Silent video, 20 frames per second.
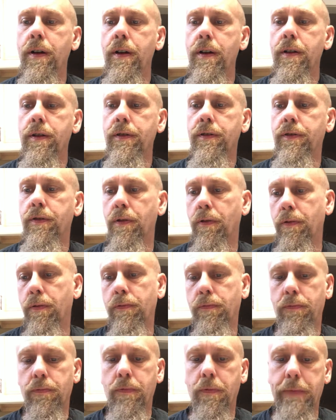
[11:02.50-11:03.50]
So
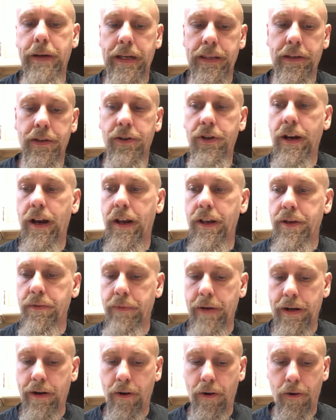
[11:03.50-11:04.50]
when we get the chance,
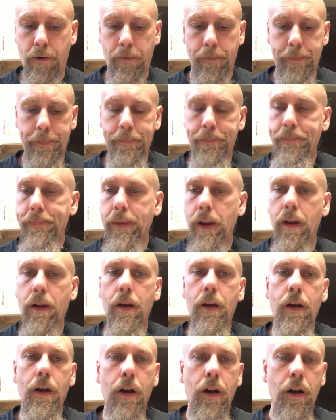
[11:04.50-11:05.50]
we go.
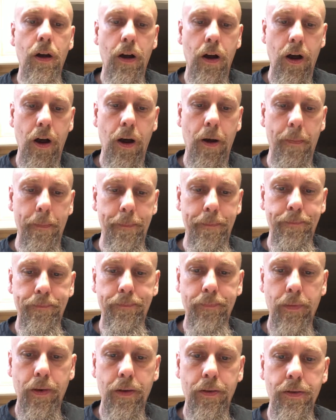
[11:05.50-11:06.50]

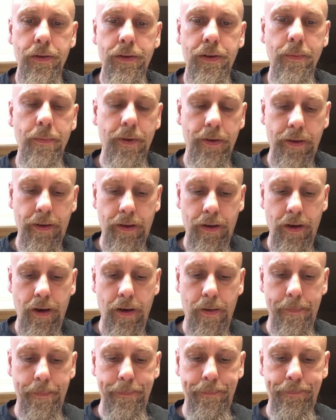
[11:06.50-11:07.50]
Some of
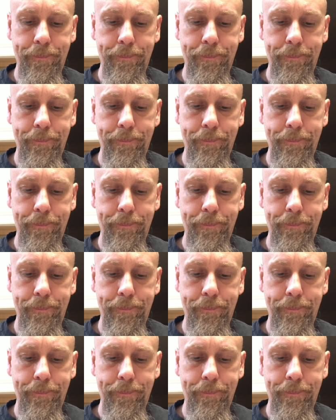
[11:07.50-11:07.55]
the